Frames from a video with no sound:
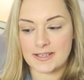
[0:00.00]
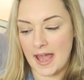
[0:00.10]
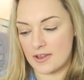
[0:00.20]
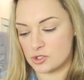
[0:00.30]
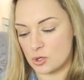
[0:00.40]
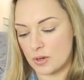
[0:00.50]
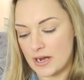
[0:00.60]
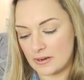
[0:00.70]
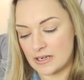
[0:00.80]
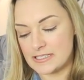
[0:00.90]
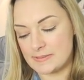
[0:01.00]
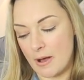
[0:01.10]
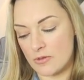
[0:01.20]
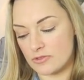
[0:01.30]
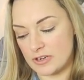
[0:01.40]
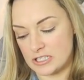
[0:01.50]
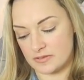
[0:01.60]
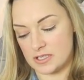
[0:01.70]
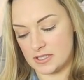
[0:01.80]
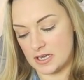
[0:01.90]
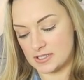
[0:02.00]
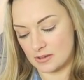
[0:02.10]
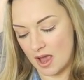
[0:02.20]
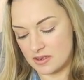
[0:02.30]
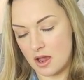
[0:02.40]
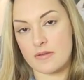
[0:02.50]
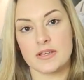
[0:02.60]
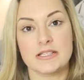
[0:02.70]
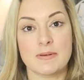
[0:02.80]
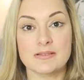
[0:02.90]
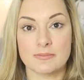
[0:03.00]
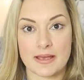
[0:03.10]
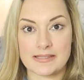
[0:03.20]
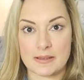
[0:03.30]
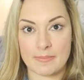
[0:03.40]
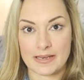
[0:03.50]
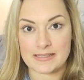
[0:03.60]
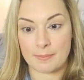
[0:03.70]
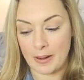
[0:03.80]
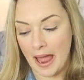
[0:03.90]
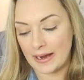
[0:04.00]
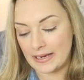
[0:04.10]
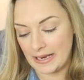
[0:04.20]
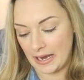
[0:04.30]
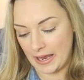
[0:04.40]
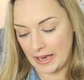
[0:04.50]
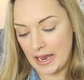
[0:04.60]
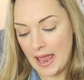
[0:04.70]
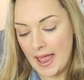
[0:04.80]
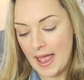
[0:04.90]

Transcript: candle now i smelt the reed diffuser so i know that it smells amazing but it's a black lily